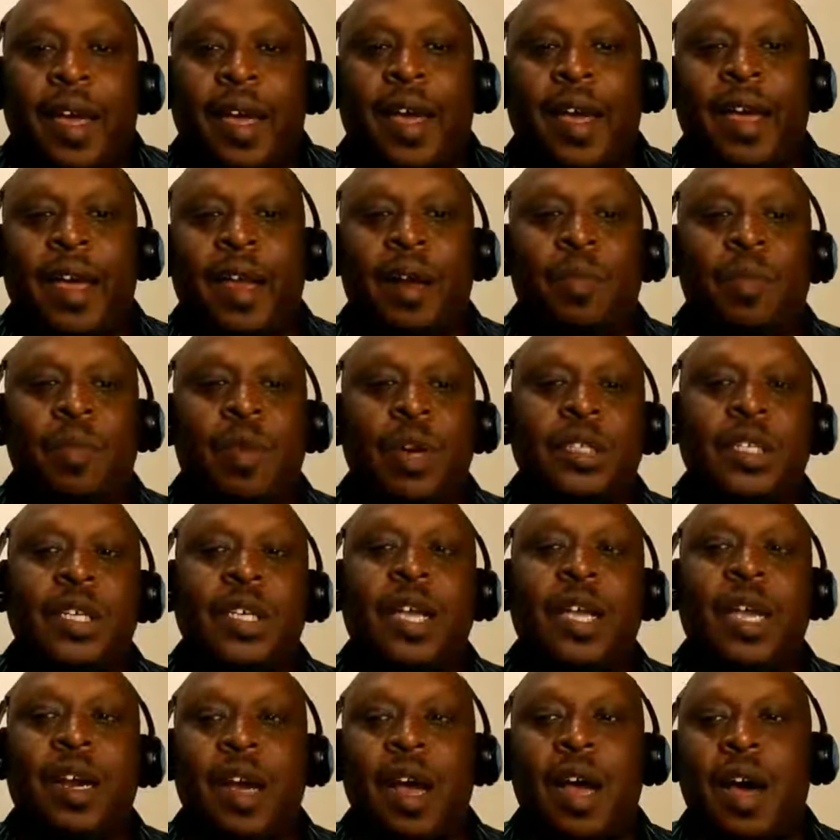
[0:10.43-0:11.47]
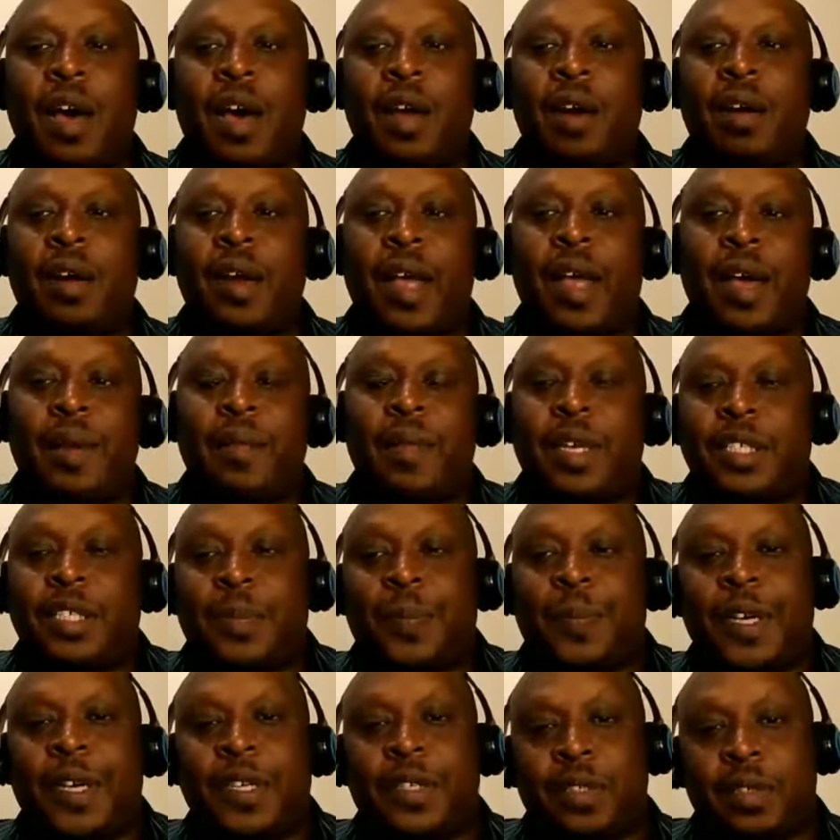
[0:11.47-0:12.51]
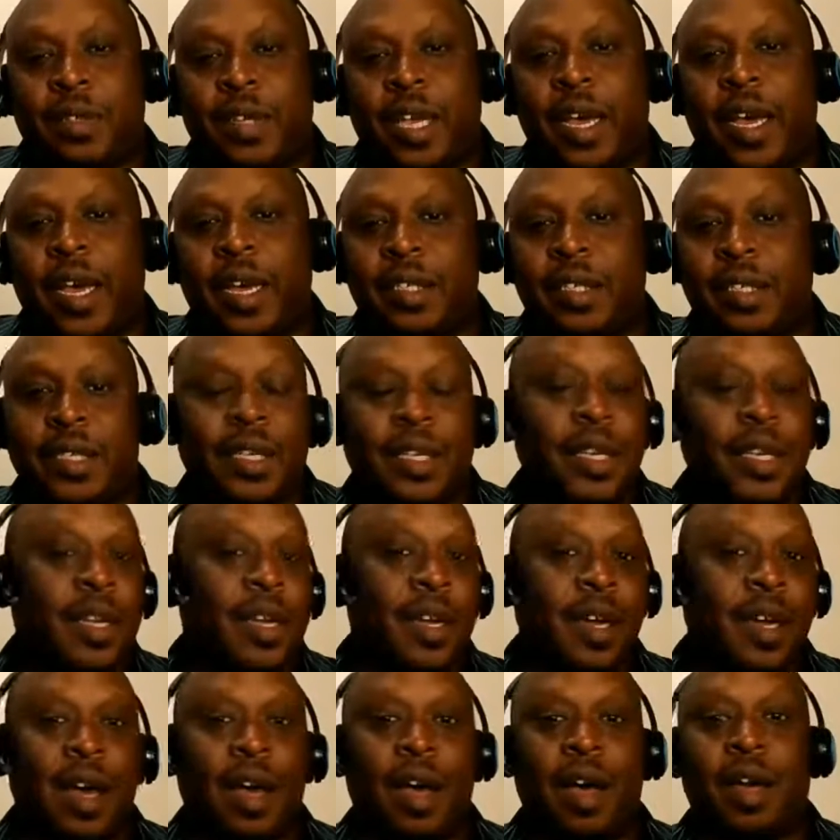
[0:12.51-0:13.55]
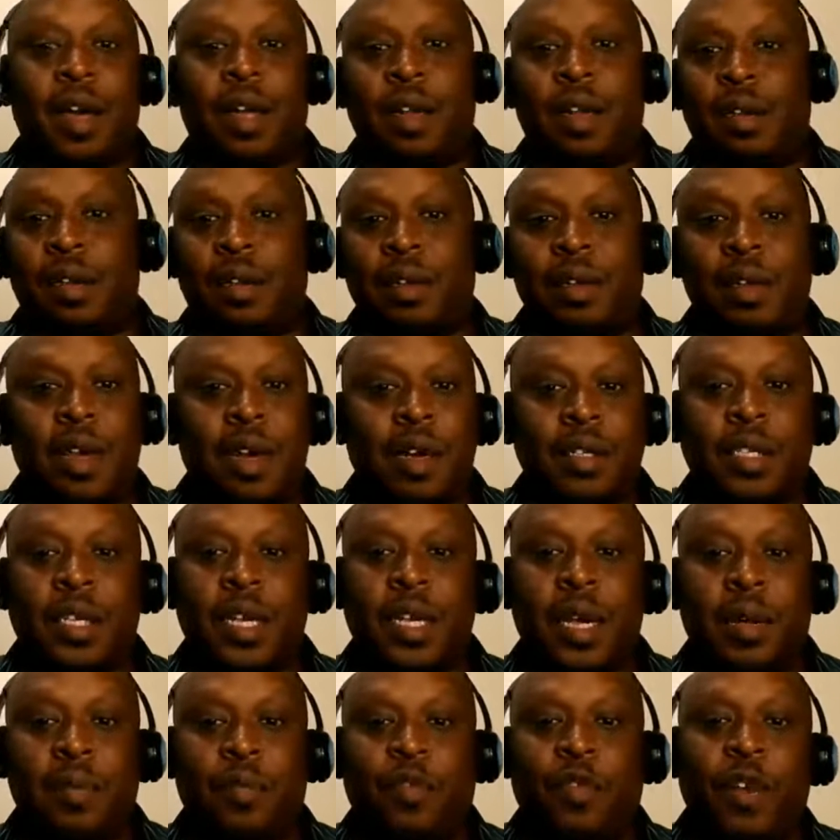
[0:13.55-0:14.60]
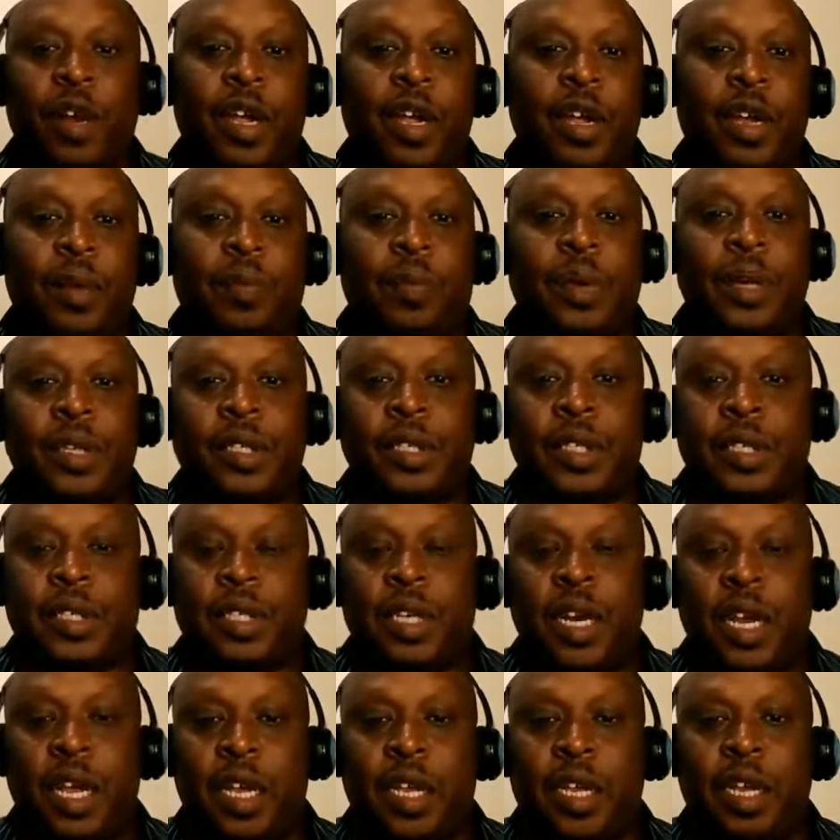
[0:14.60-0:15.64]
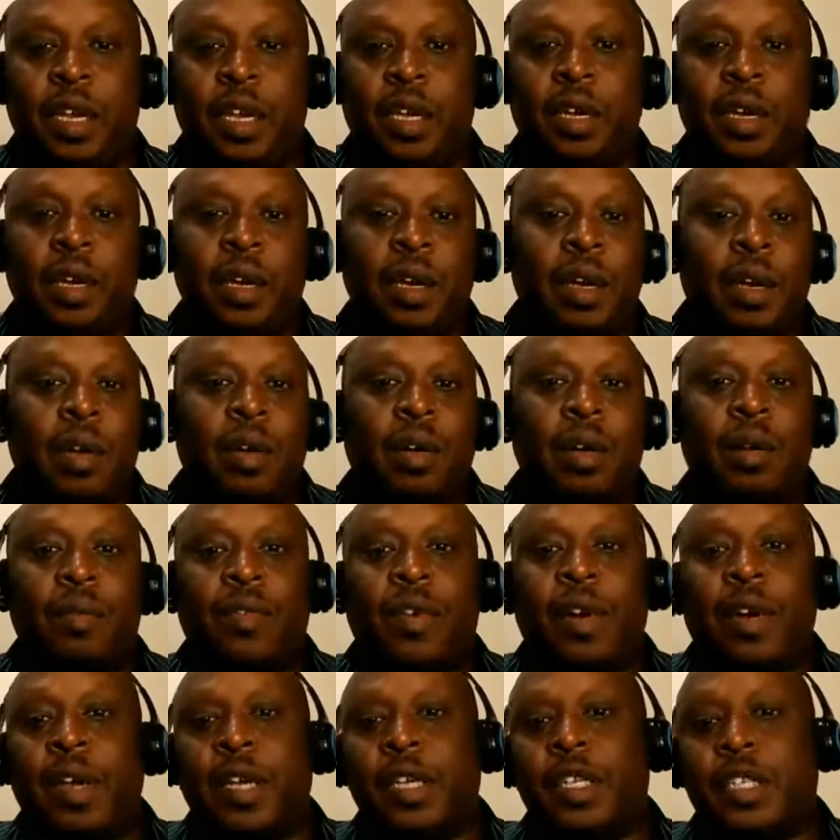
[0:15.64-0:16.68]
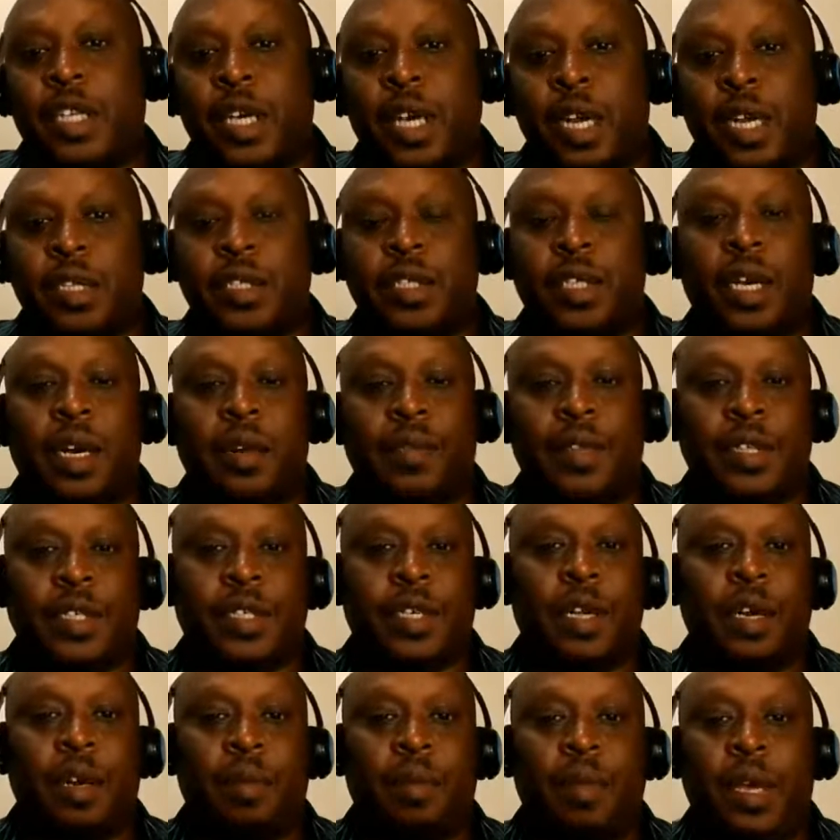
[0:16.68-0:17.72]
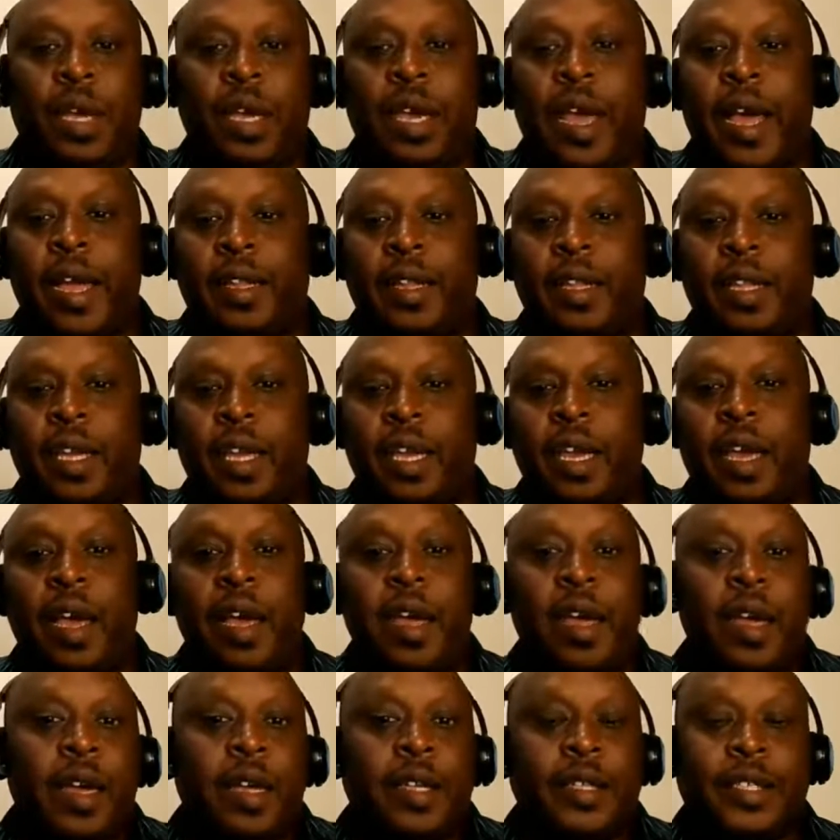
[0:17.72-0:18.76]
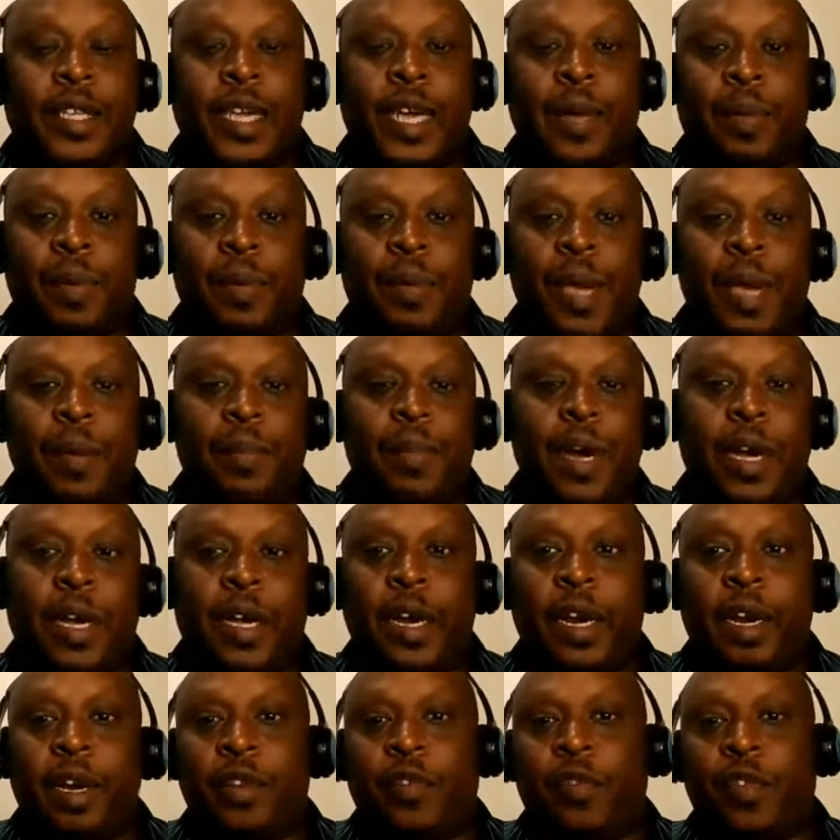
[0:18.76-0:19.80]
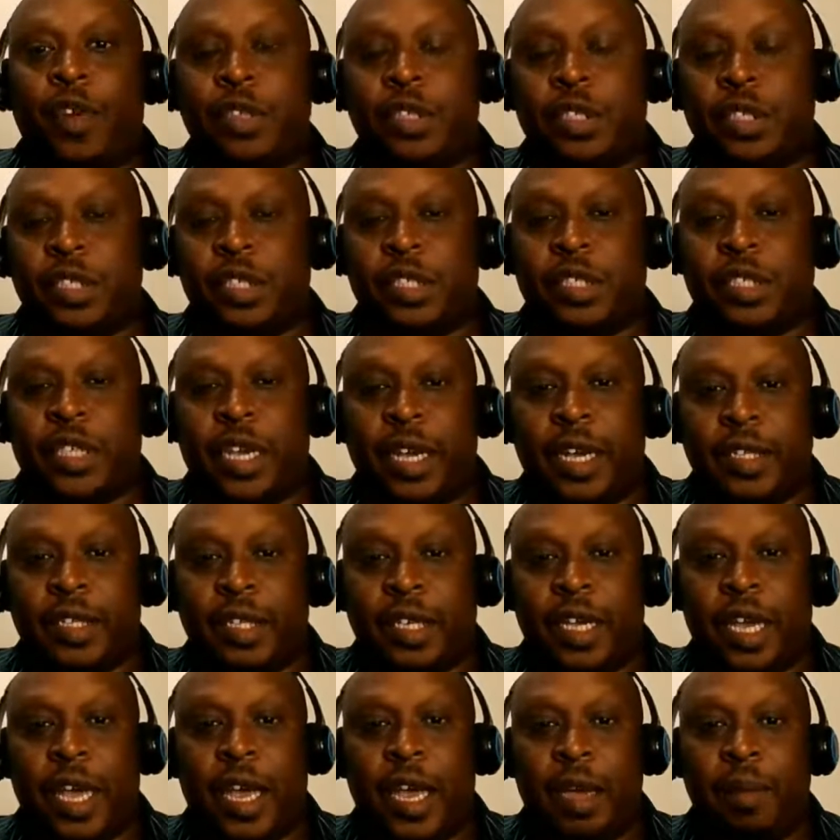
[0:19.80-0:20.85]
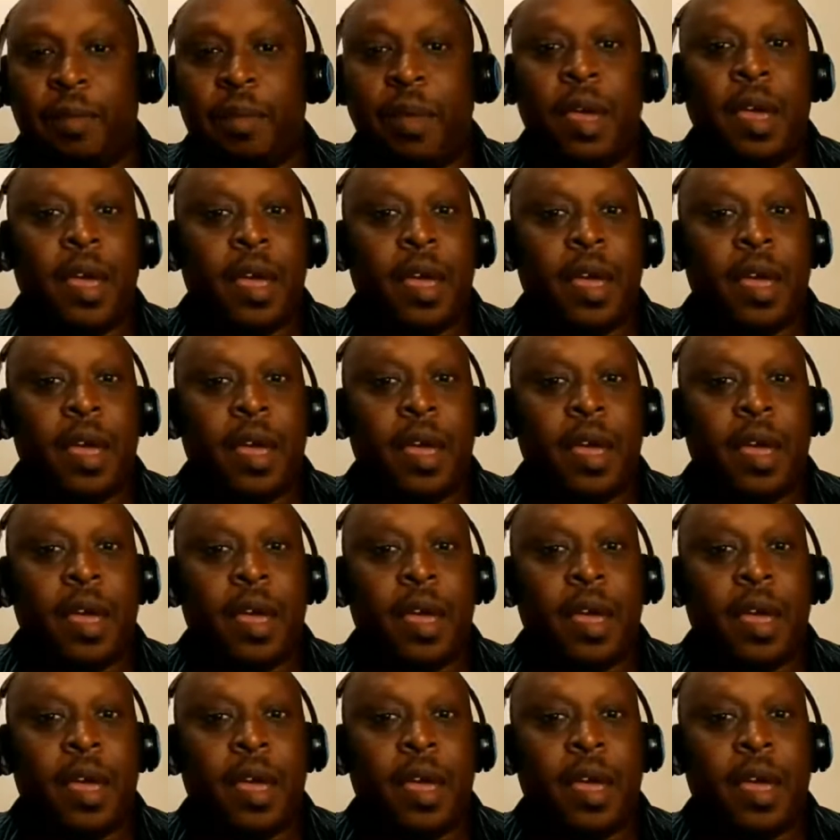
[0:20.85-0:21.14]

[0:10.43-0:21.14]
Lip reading: And I'm once again honored to have my special guest, longtime friend Princess Nikki, who I'm very jealous of. That's going to be at the Tampa Bay Buccaneers versus the Saints game.